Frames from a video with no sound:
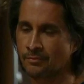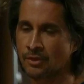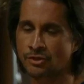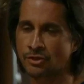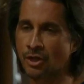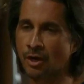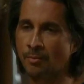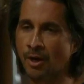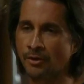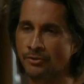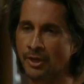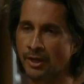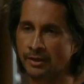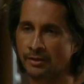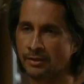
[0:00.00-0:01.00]
It's not
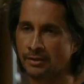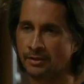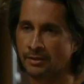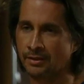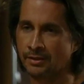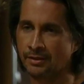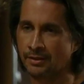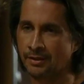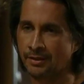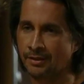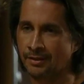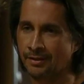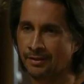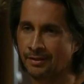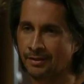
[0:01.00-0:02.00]
about that.
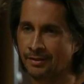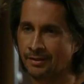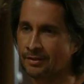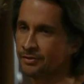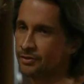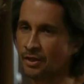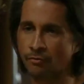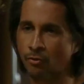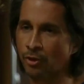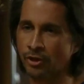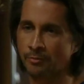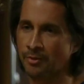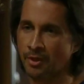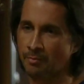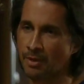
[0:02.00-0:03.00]
It's never
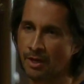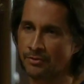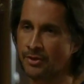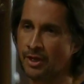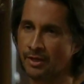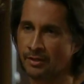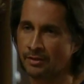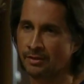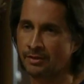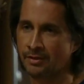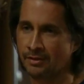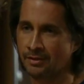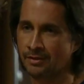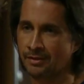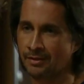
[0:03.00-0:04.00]
really been about that.
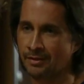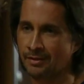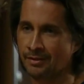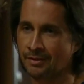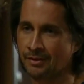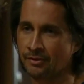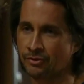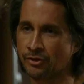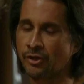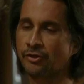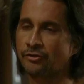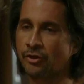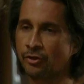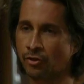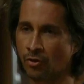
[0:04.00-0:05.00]
Sonny
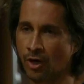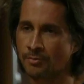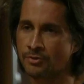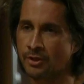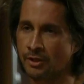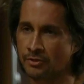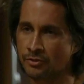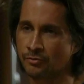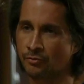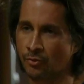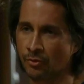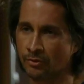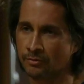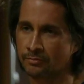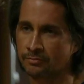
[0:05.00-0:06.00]
has other crimes to answer for.